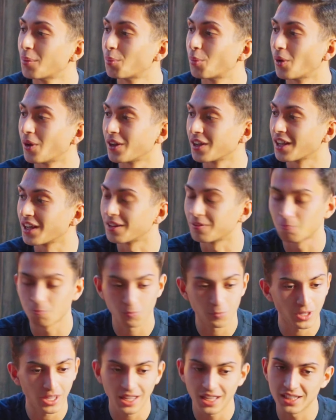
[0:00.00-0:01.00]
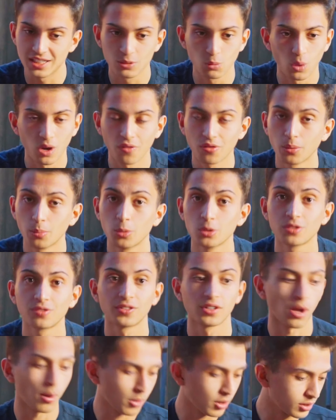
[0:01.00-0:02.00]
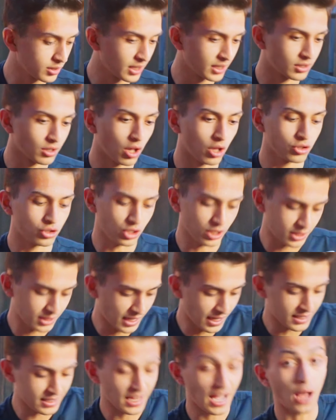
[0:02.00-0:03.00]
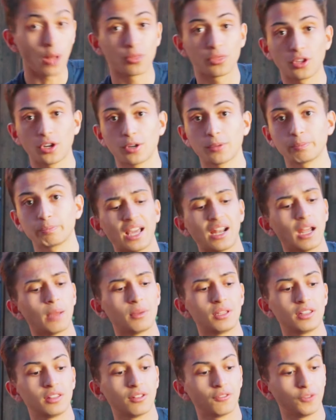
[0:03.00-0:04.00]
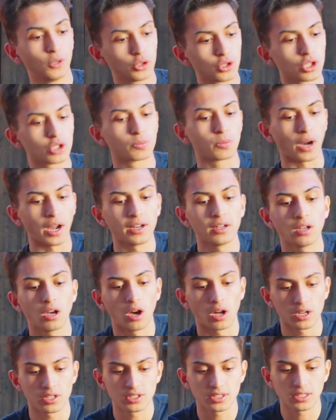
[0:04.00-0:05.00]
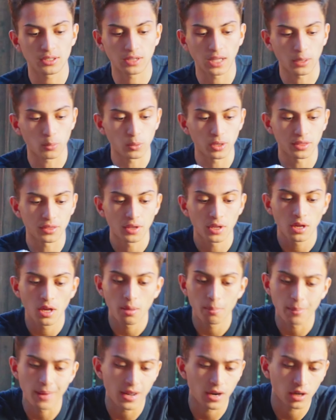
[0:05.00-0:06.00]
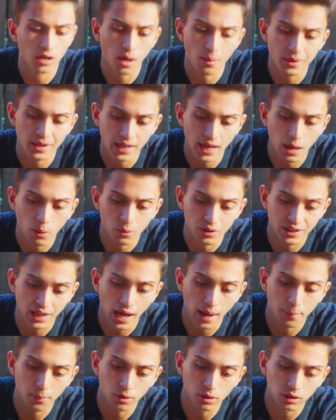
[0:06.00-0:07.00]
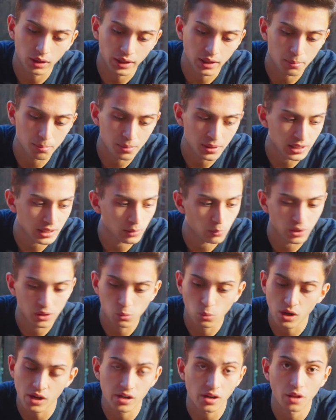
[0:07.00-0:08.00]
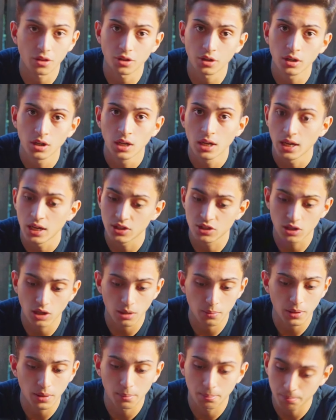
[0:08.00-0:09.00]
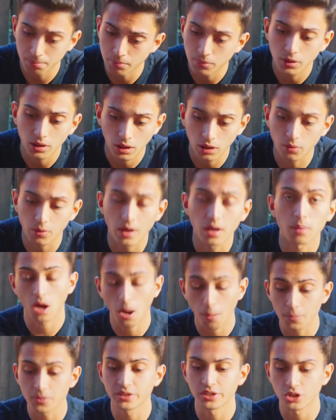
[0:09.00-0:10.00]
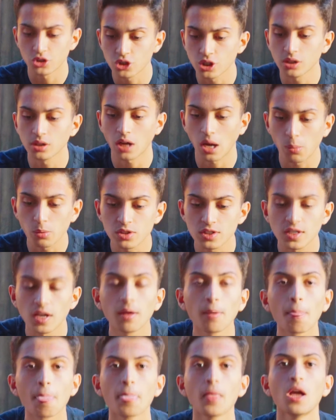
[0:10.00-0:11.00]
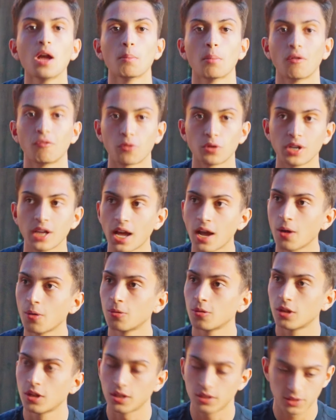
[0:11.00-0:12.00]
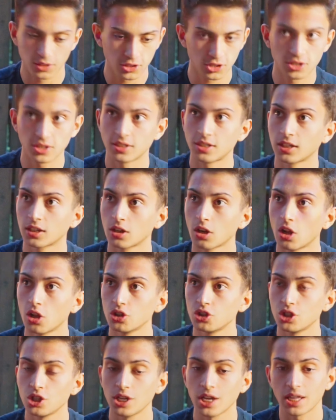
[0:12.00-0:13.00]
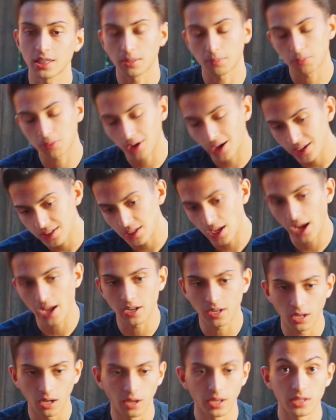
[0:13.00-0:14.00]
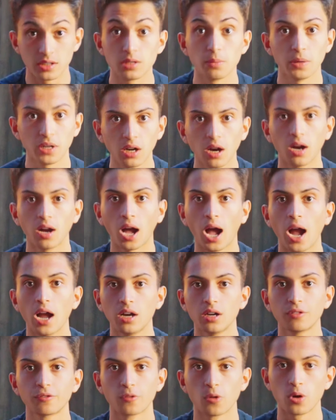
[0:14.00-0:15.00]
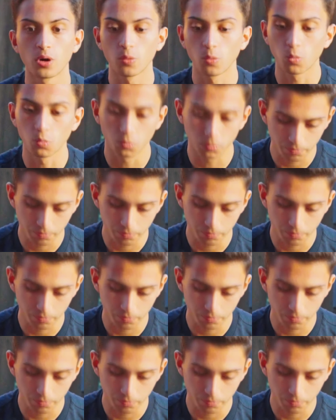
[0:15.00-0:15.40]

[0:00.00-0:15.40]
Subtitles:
But again, it's one of the most phenomenal technologies that is out there. And I mean, the future is bright. Honestly, like with Meta coming out, with Apple like competing with one another, it's gonna be a great competition, I would say. But for now, this is the technology, and the price, it's a bit higher for